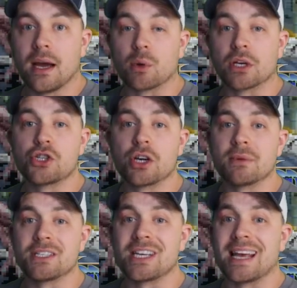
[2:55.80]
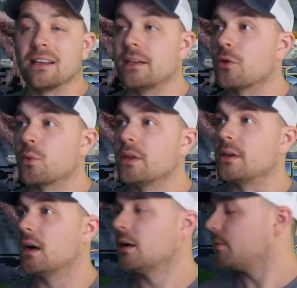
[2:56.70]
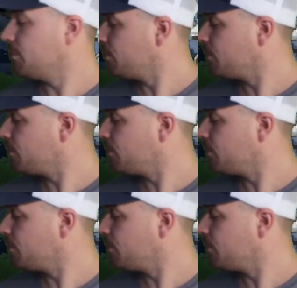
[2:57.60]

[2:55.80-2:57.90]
And we're gonna jump into Alien 3 The Gun.